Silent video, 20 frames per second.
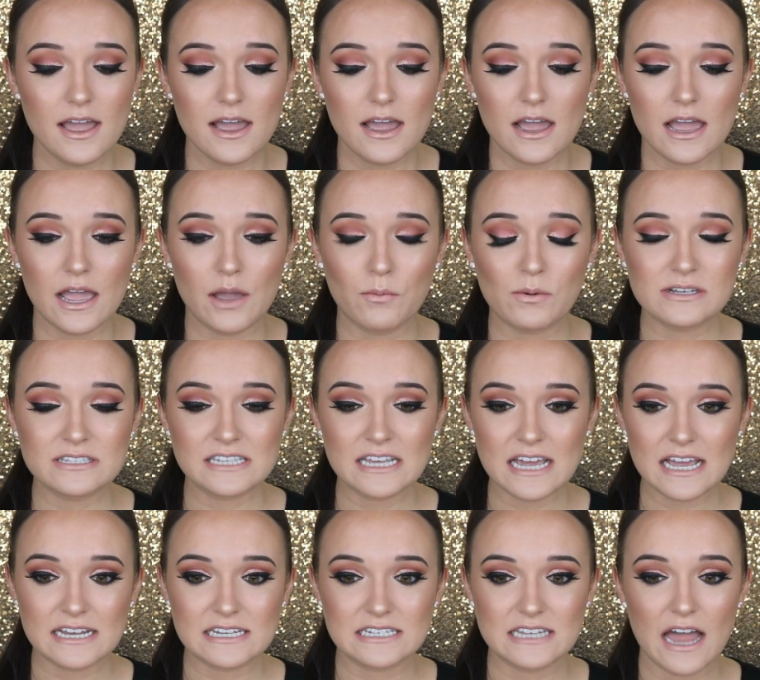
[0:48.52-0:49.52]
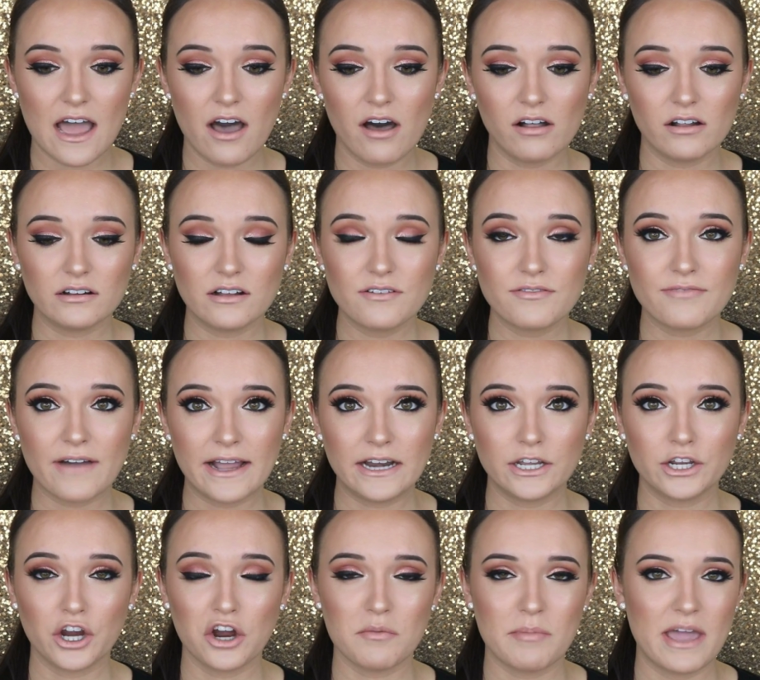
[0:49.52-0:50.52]
it wasn't until
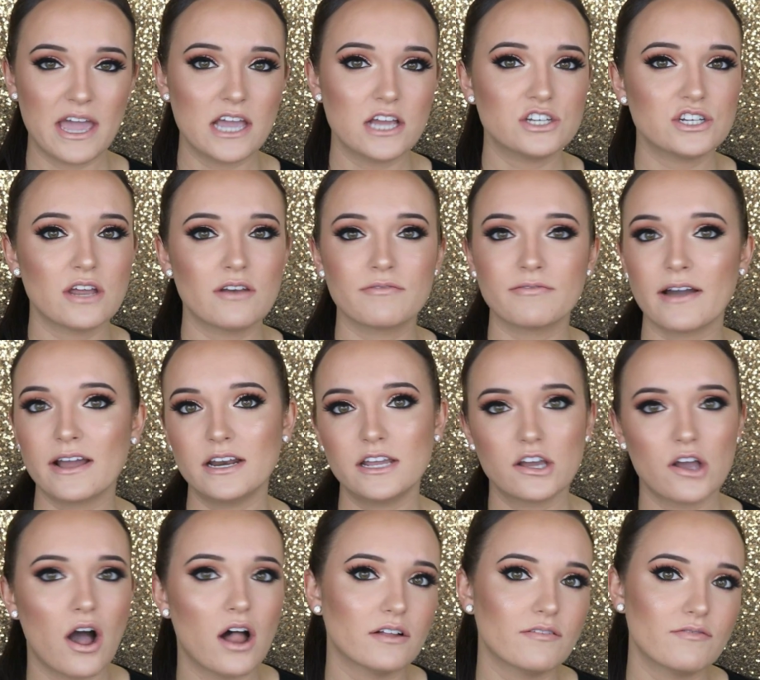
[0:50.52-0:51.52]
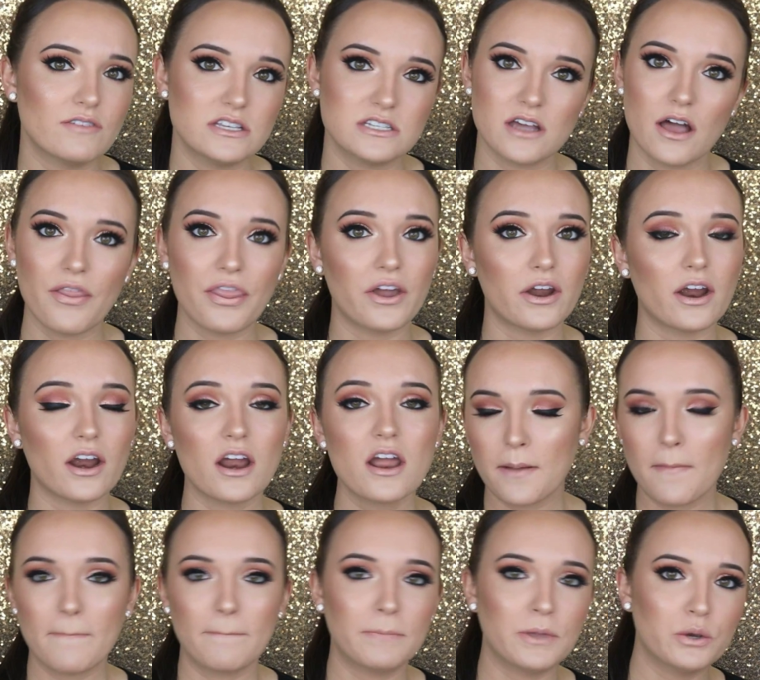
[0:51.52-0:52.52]
finding her page and finding all of these other
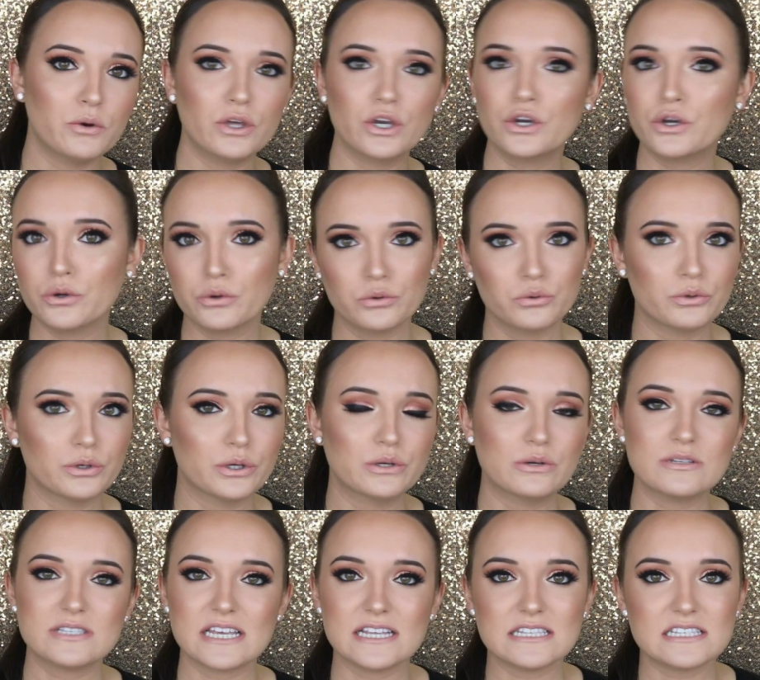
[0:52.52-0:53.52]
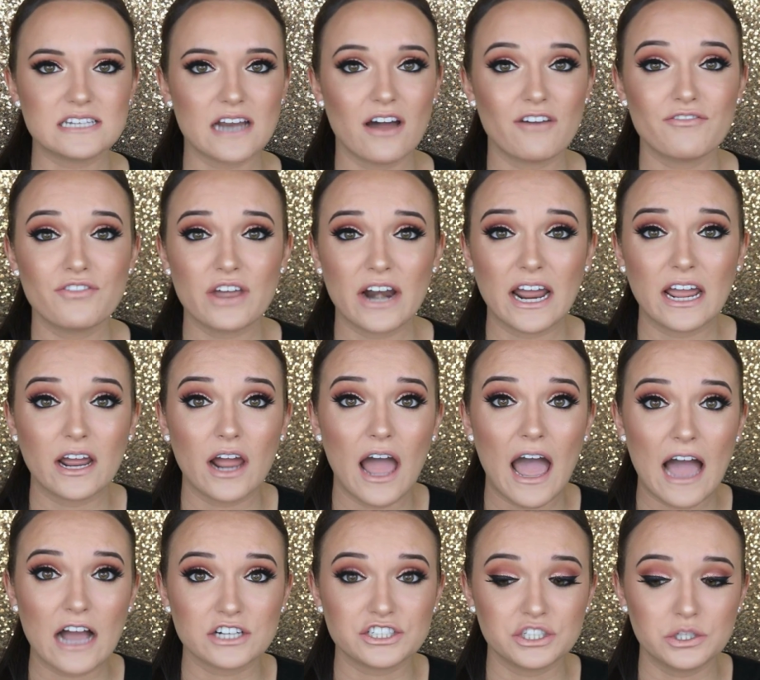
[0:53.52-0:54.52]
beauty gurus and stuff that I
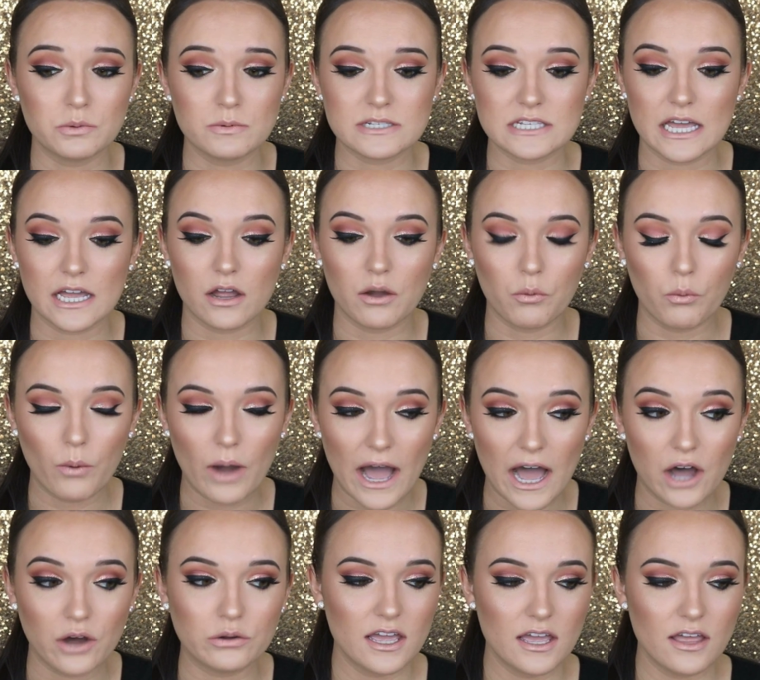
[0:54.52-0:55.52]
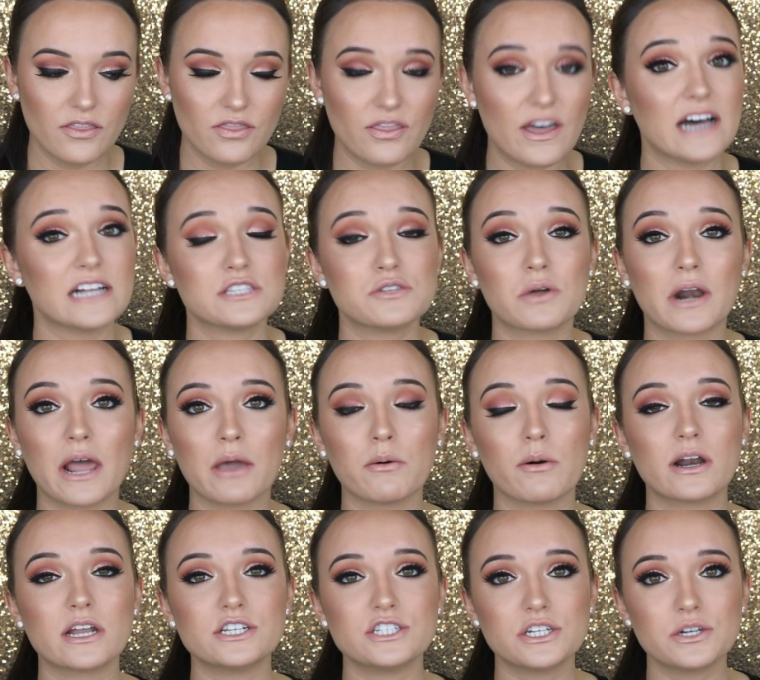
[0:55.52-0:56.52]
actually was like, wow, that's what I
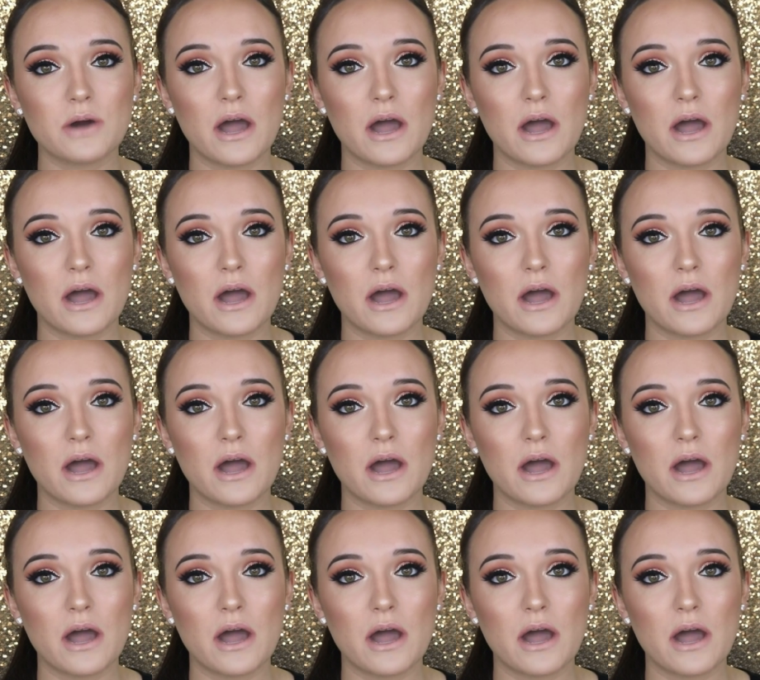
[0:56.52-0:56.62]
want to do.